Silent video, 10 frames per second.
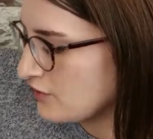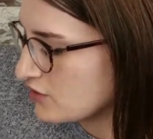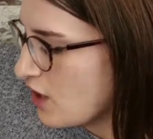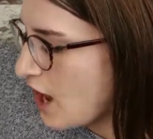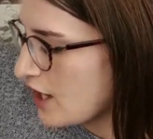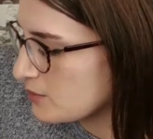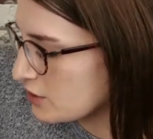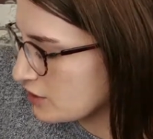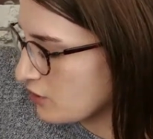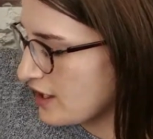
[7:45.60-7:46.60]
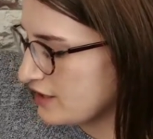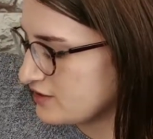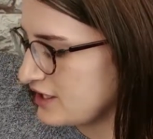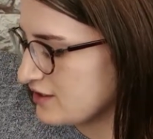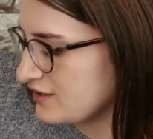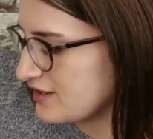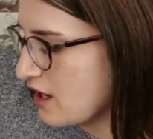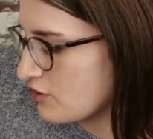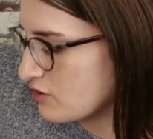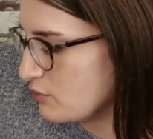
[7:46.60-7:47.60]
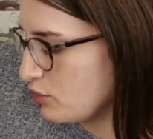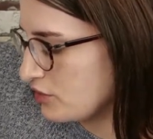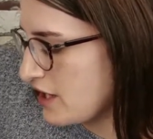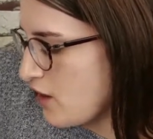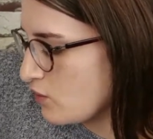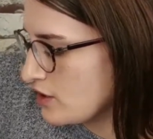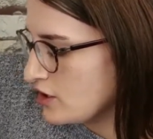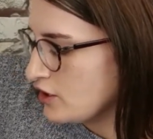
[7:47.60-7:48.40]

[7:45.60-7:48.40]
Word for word: So I'm gonna go ahead and take this out of the bowl now